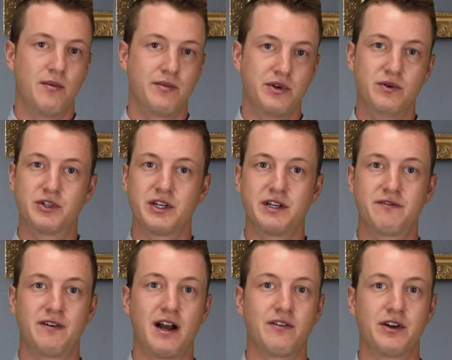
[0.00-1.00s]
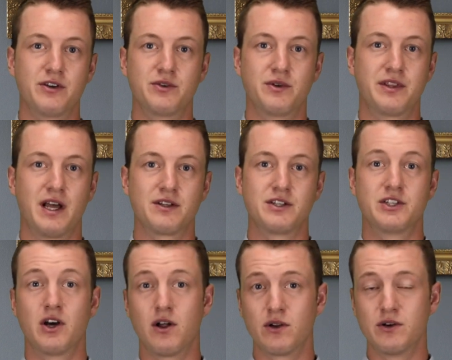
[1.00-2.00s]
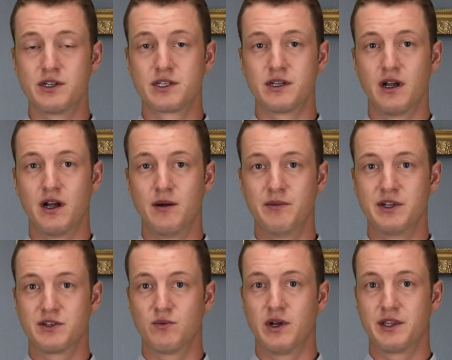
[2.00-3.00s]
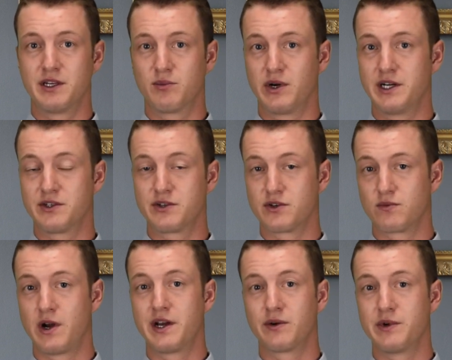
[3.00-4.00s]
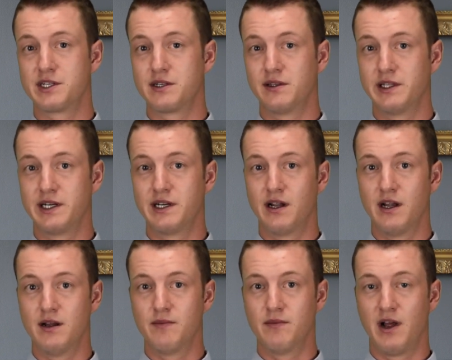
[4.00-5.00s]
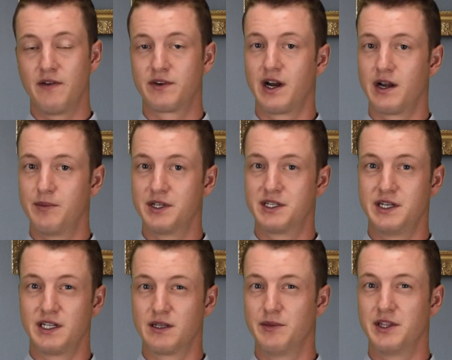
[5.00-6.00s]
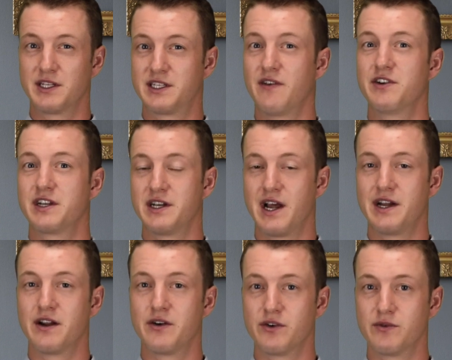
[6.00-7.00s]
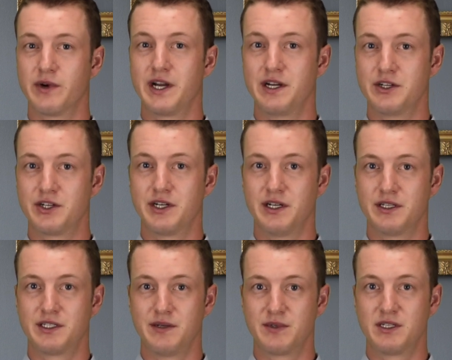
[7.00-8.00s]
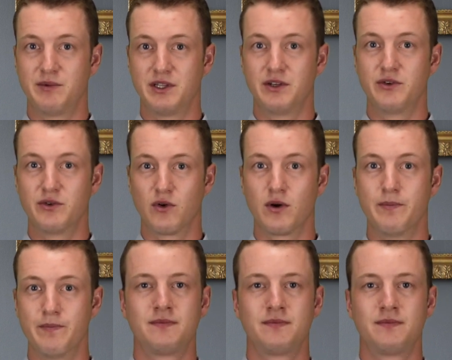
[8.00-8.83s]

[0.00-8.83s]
Usually $500 to $1,000 is what the appraisals are running recently. I've kind of been seeing them in the $700 to $900 range. It seems to be the new norm.